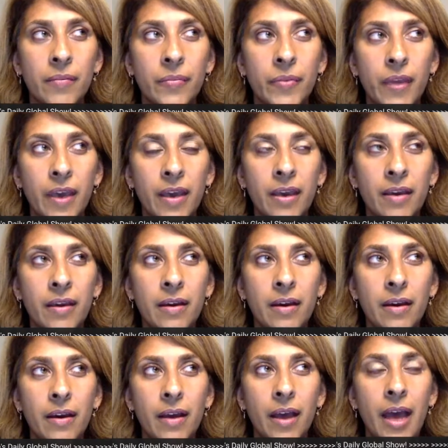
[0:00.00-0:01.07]
they
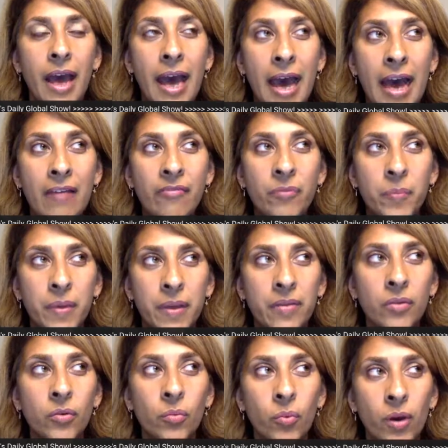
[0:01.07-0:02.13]
have
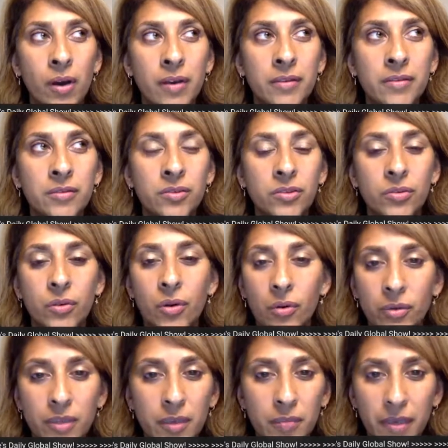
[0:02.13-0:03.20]
been the ones to
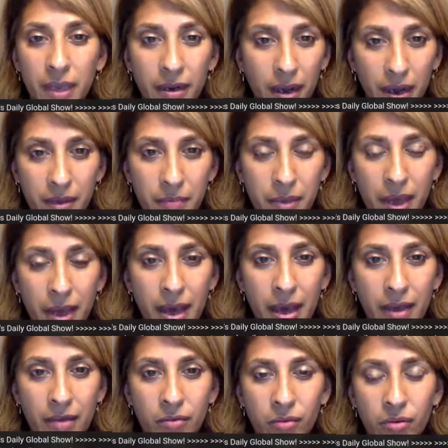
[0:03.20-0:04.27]
hold up that
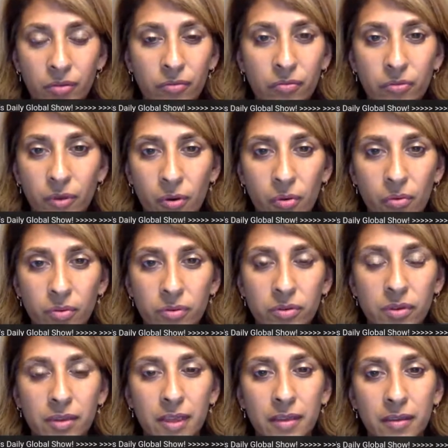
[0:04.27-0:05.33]
iPad or the phone
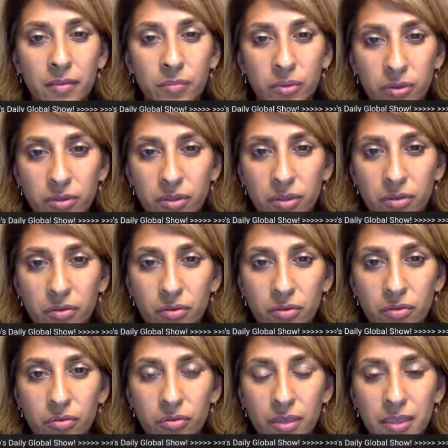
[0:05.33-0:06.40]
so that the person
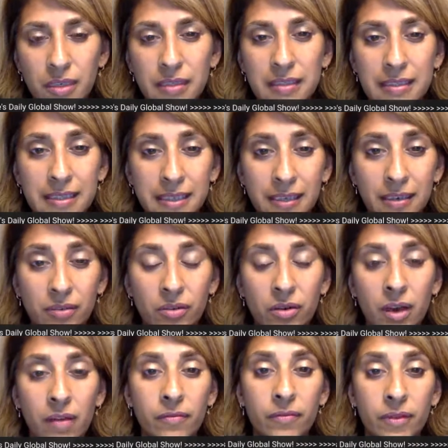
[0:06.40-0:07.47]
who is sick or
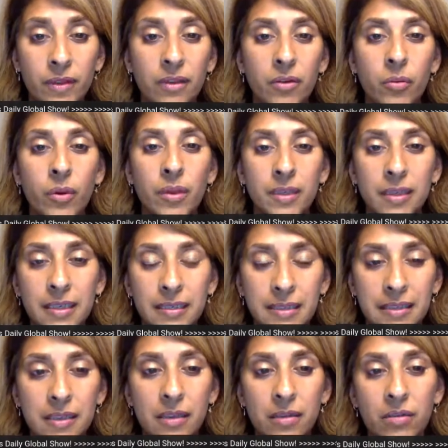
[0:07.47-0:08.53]
not feeling well can
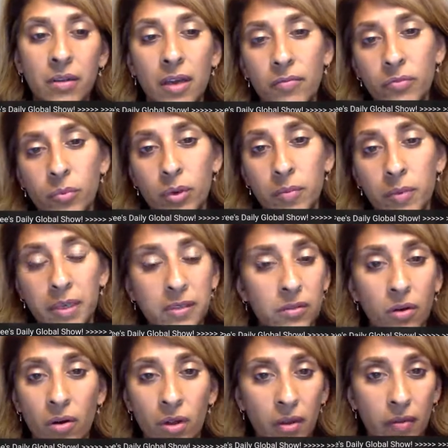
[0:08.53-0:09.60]
see their loved one, because
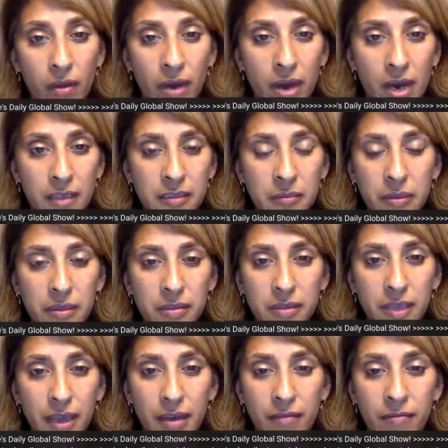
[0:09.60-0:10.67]
all the hospitals
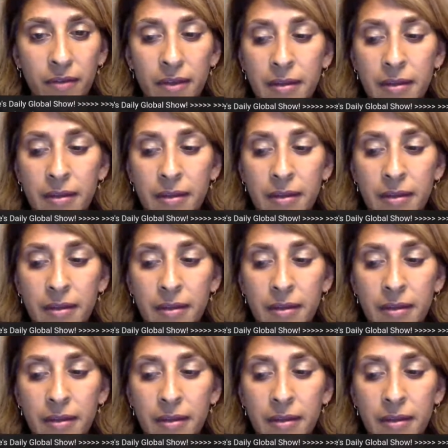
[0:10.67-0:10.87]
have